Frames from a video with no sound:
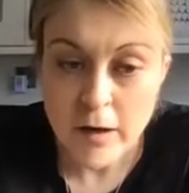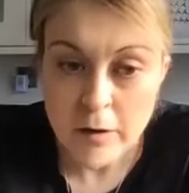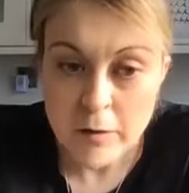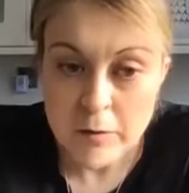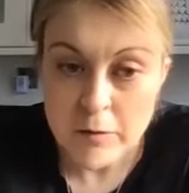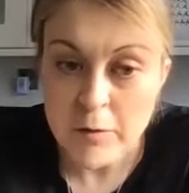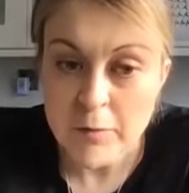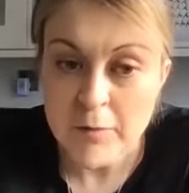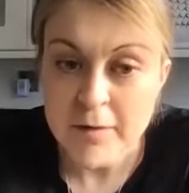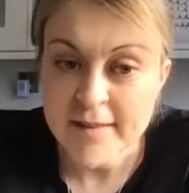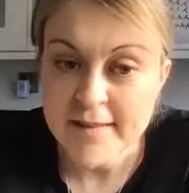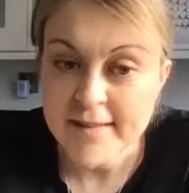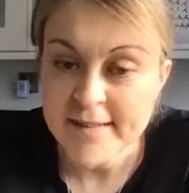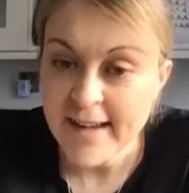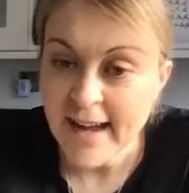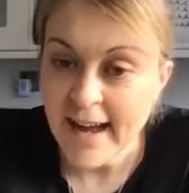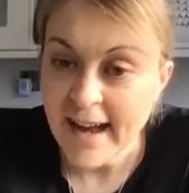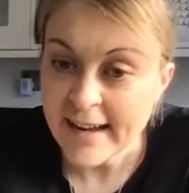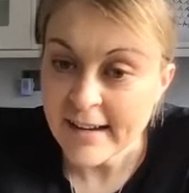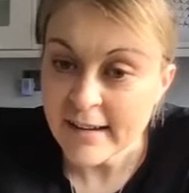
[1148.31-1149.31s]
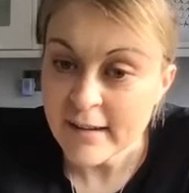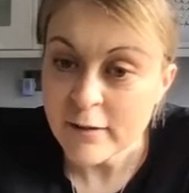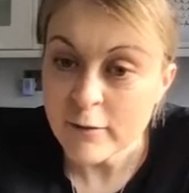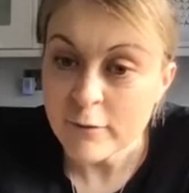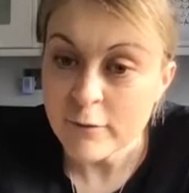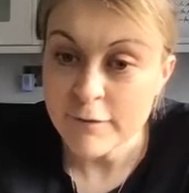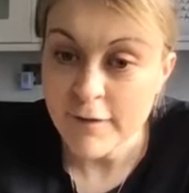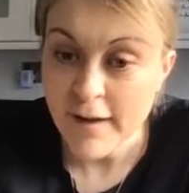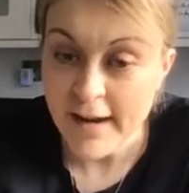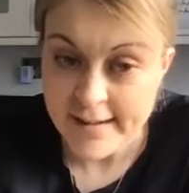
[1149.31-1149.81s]
you stand
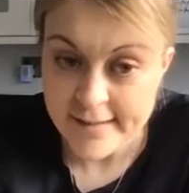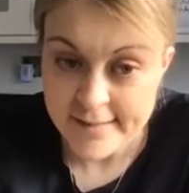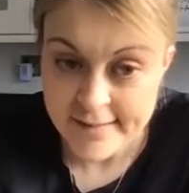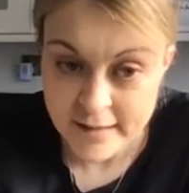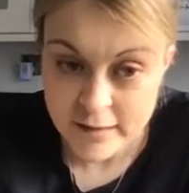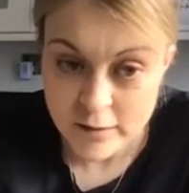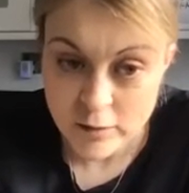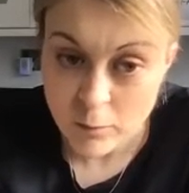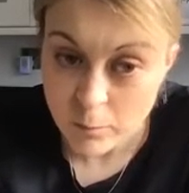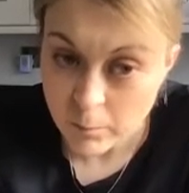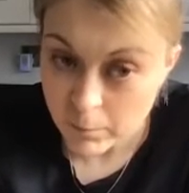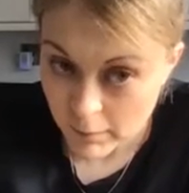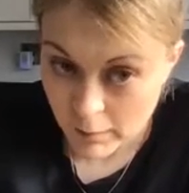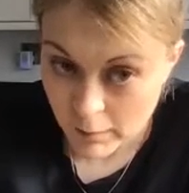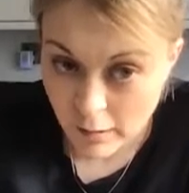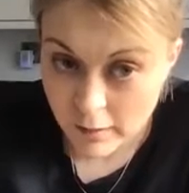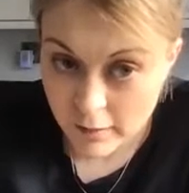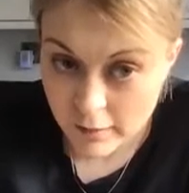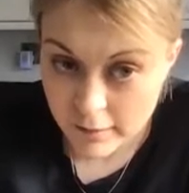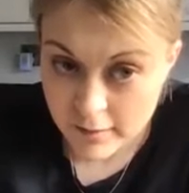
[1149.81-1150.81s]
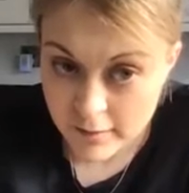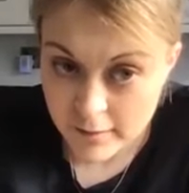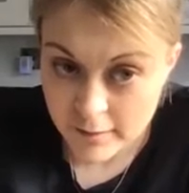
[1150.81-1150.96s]
facing your block